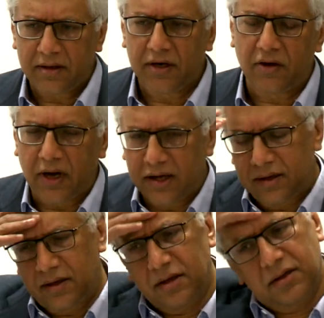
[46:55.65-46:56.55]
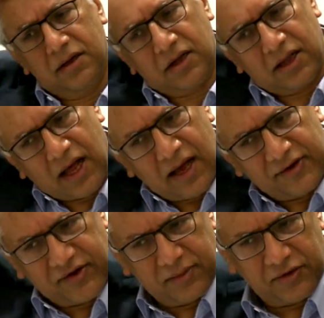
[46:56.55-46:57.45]
you know, I, the, the
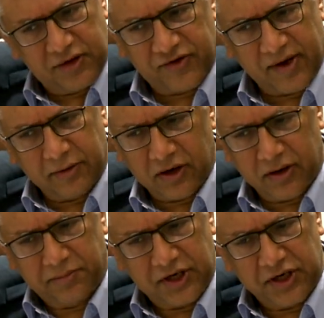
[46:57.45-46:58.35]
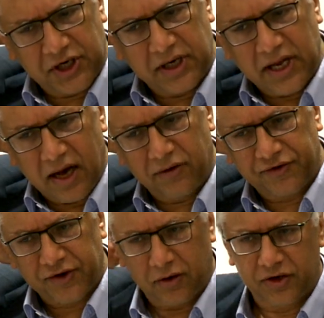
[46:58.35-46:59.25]
class, I'm, the seminar I'm teaching now
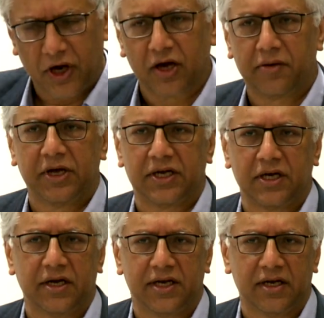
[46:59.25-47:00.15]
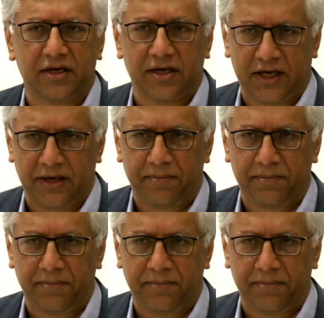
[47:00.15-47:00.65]
is called Documenting Identity.